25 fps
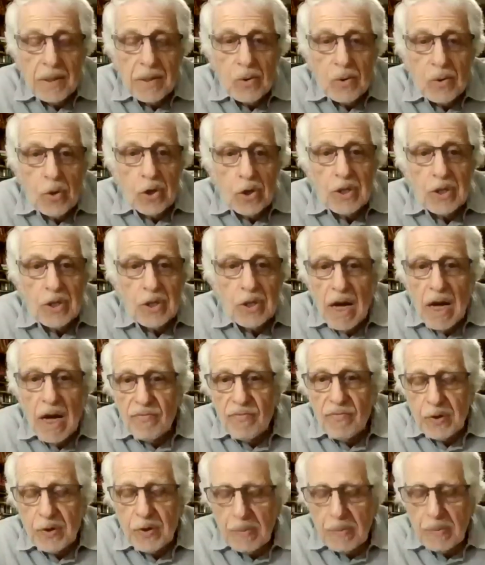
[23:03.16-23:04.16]
or
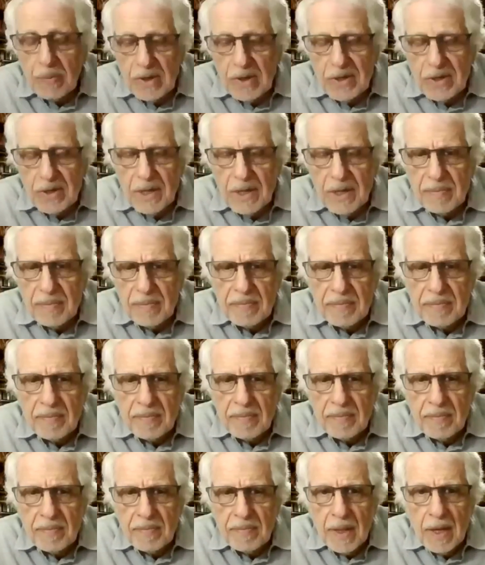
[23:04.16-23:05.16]
nonverbally.
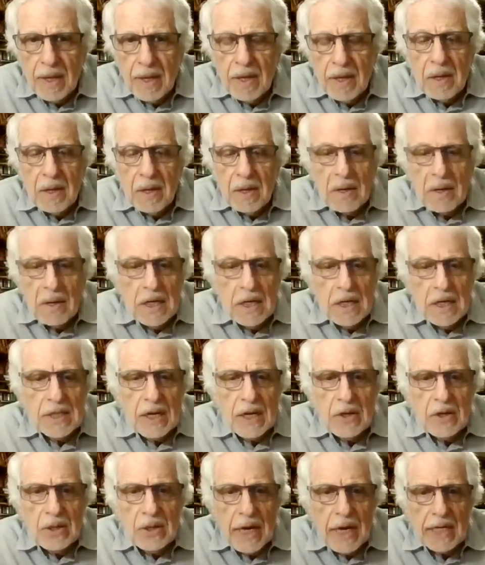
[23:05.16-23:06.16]
Here is a
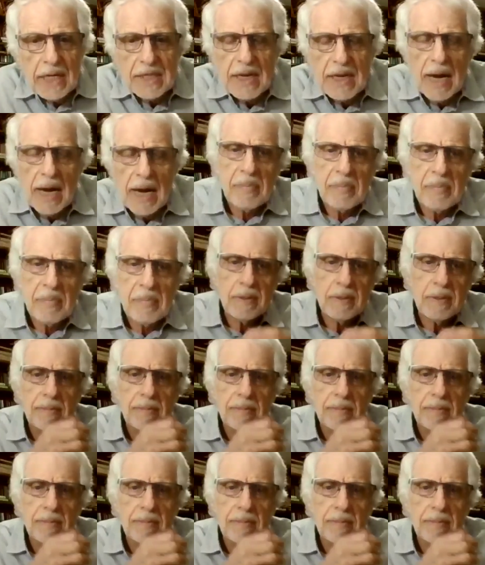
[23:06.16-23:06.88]
good example.